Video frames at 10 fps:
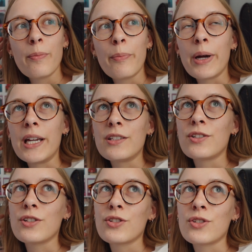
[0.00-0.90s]
but
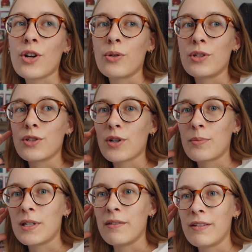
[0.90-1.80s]
it's just so
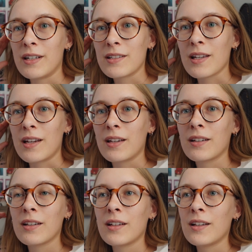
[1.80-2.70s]
descriptive, and it's like,
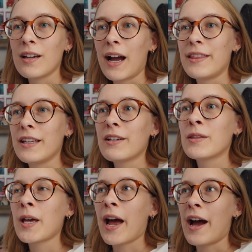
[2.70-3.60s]
I
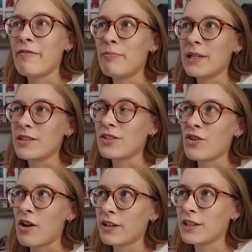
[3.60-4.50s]
think that I've been
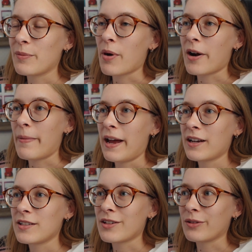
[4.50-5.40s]
stalling in the part I'm at
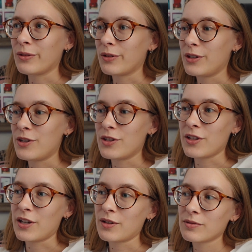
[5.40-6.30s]
because they're literally just
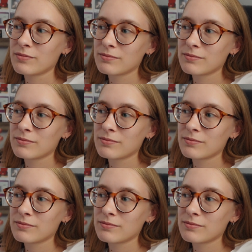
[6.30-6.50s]
like